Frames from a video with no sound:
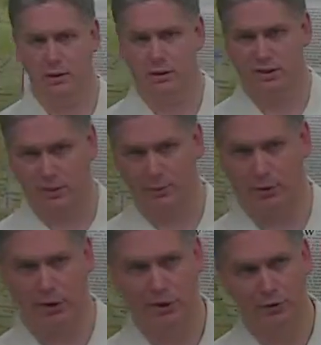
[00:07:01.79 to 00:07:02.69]
Some would
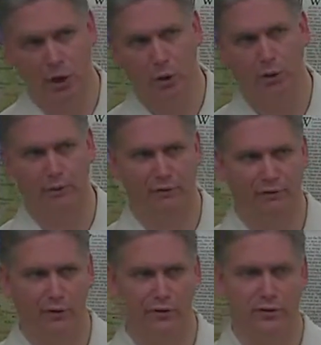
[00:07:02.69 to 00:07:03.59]
argue no, it would
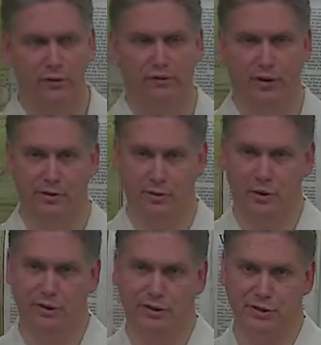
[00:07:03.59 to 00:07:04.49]
refer to, if those who
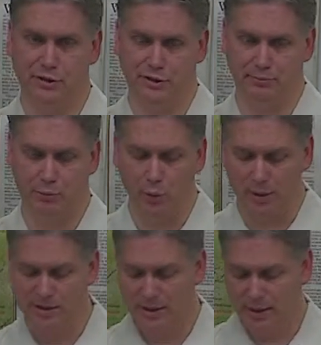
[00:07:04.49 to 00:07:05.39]
wanted to
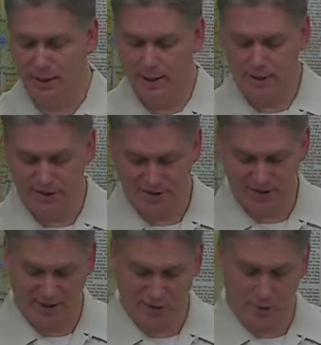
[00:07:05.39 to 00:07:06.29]
support, this is
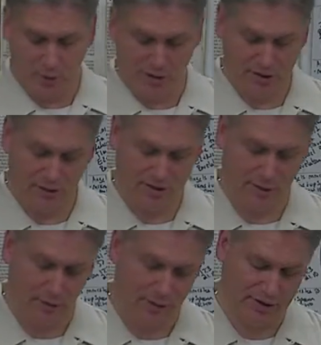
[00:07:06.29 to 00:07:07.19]
the angel of the Lord, you would say,
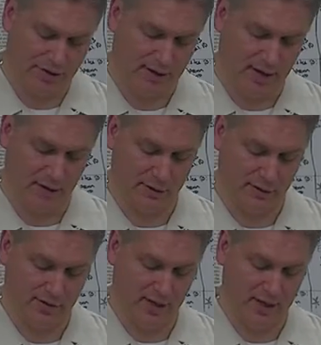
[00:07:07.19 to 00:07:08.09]
well, it's now
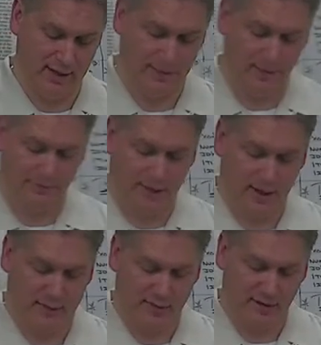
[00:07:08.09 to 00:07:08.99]
using a
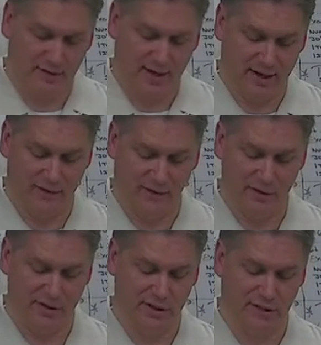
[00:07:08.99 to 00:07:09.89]
abbreviated
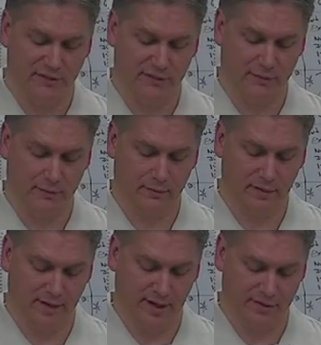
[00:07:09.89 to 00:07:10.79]
version of
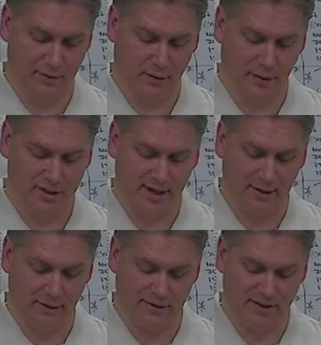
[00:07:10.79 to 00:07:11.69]
the angel of the Lord
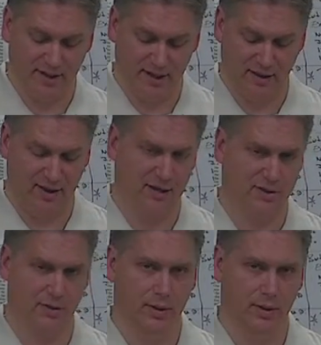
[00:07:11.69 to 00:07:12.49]
title, just saying the angel.